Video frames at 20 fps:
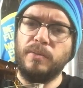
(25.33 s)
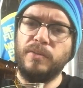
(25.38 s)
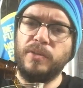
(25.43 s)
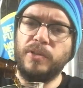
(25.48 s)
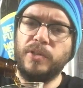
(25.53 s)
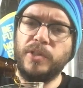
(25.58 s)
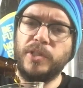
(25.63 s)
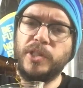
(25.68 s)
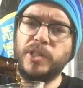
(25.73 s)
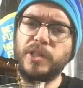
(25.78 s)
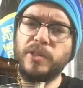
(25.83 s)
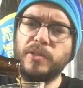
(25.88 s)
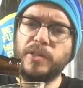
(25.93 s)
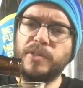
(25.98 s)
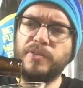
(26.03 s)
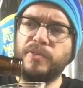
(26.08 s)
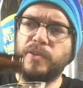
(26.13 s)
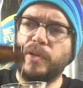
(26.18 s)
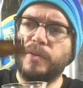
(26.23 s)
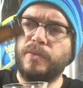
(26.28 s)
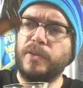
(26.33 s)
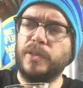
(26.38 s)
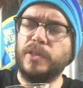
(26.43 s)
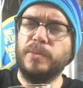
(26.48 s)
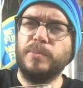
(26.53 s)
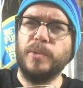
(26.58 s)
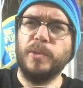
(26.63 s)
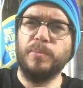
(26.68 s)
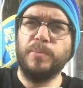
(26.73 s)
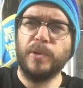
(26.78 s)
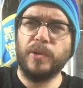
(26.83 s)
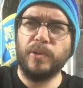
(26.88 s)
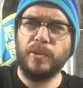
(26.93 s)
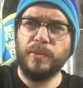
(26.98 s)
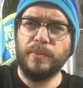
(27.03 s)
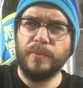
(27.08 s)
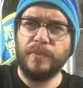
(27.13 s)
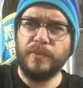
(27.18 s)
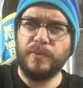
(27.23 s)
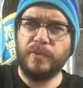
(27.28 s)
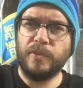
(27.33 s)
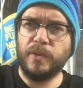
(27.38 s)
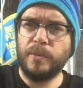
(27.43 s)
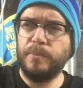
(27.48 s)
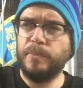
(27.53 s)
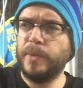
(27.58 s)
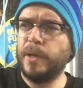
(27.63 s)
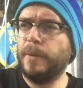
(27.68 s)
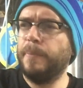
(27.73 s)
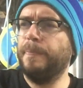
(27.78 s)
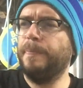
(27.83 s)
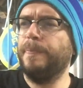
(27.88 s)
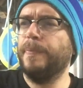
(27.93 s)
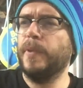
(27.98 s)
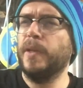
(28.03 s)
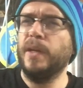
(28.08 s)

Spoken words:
Very generous 500ml bottle from